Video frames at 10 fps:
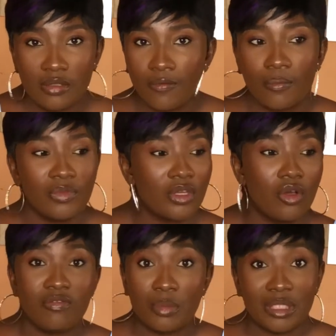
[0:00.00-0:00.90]
from the
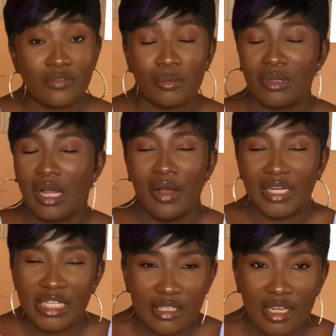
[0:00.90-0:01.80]
government, from
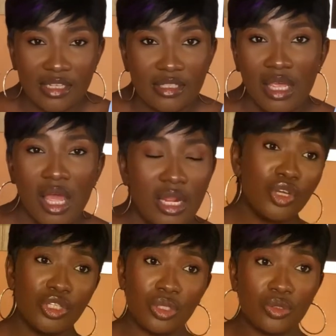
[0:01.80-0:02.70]
our leaders. So
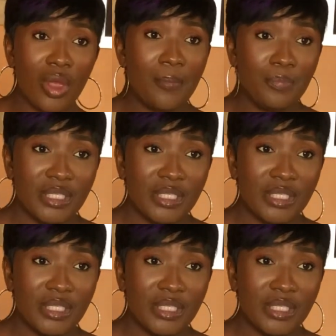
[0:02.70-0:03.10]
it was quite